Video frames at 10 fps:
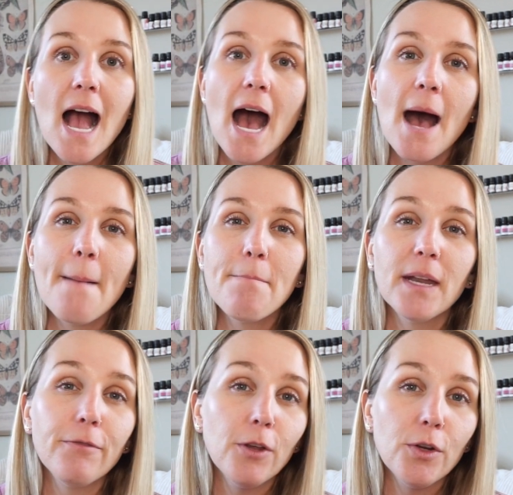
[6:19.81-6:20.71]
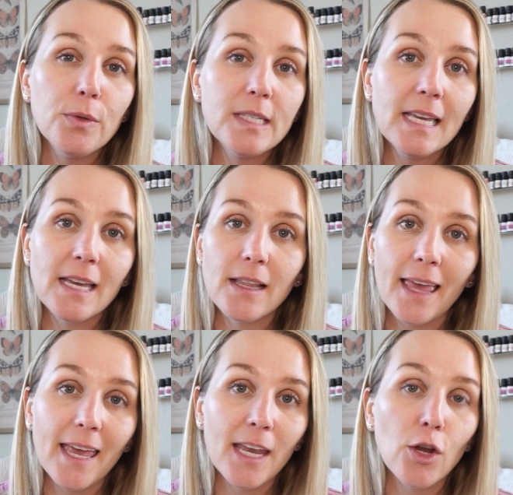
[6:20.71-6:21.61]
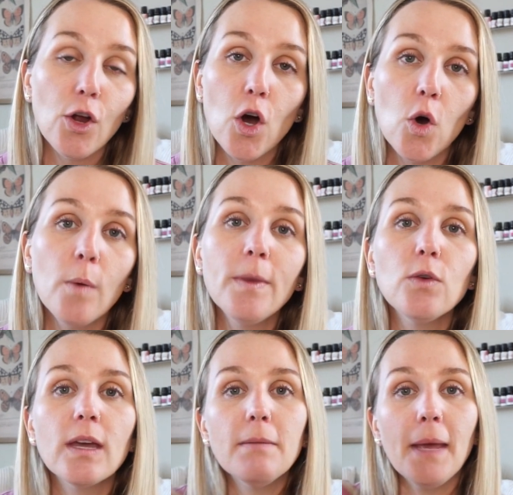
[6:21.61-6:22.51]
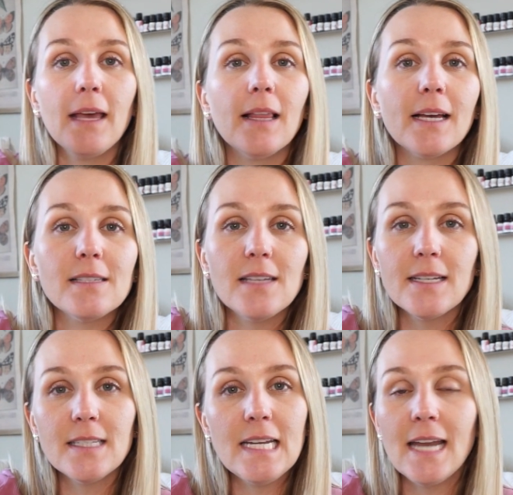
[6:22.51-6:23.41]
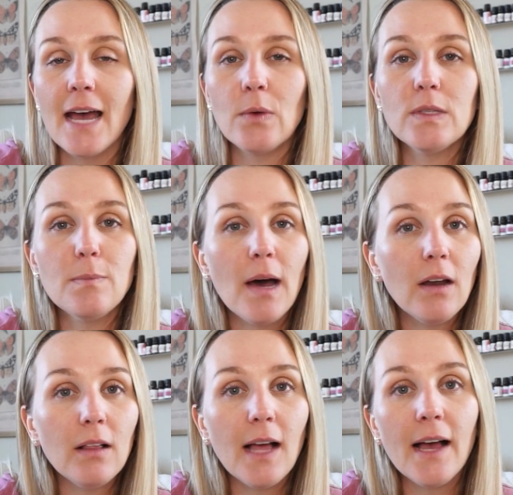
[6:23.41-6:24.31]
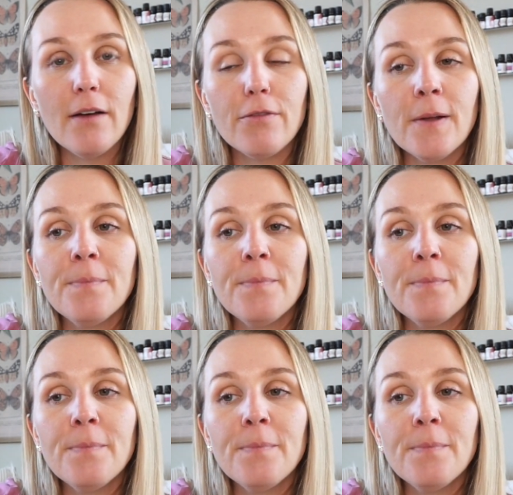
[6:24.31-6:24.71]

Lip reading: but if you're using it like in your home, you can make like a 16-ounce bottle of